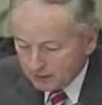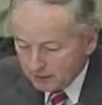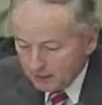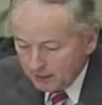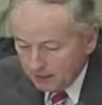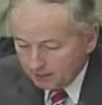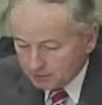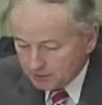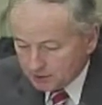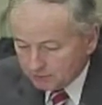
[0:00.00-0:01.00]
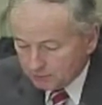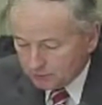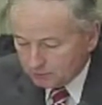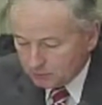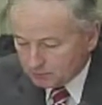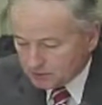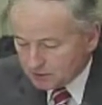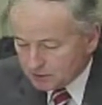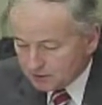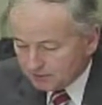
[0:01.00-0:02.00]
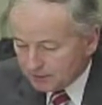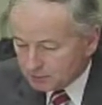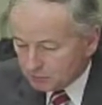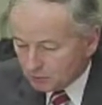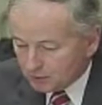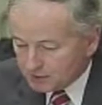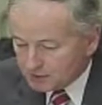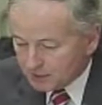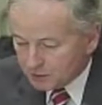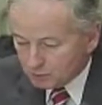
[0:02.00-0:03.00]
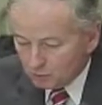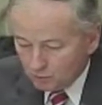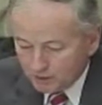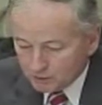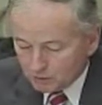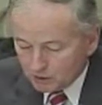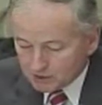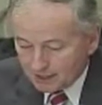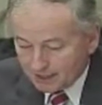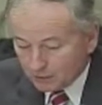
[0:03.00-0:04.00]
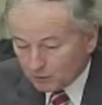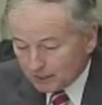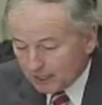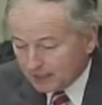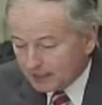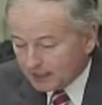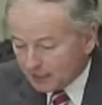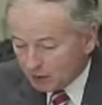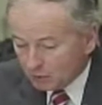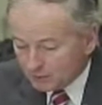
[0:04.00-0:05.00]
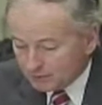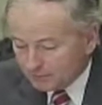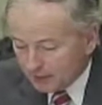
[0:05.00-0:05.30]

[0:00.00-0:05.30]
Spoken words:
and possession for the purposes of exporting Schedule I drugs like cocaine and heroin,